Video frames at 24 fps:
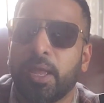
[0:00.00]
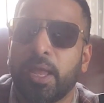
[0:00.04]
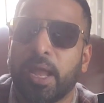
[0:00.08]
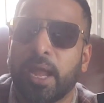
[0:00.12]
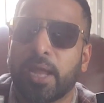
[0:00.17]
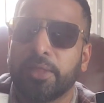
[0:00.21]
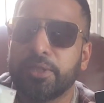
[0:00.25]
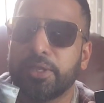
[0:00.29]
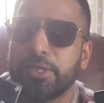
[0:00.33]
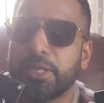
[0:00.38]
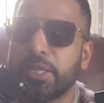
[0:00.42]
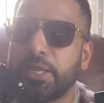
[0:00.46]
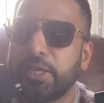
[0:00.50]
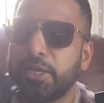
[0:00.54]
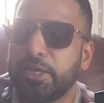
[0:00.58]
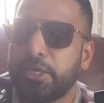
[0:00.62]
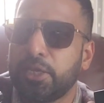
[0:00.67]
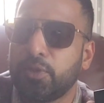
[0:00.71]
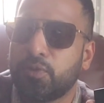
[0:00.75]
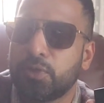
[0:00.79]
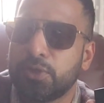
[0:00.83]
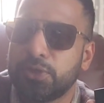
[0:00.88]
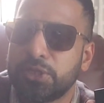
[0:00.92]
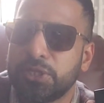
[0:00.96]
And the
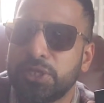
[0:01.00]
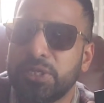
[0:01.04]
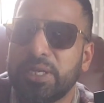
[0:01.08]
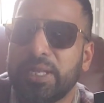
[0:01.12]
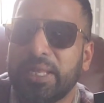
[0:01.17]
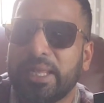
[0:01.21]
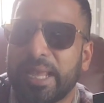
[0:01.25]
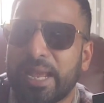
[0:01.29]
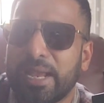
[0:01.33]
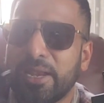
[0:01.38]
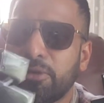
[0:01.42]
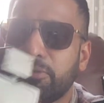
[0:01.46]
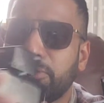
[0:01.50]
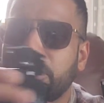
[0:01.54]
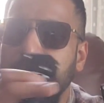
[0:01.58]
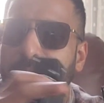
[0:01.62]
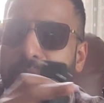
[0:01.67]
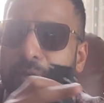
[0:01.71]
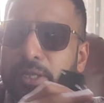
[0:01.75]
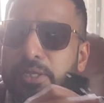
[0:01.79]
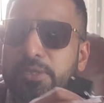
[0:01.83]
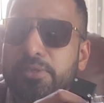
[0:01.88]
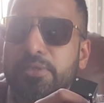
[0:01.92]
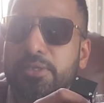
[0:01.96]
EDT version can
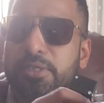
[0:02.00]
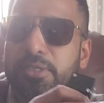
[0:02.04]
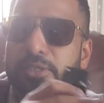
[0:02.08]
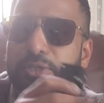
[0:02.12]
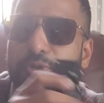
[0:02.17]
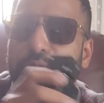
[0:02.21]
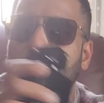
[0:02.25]
replace this.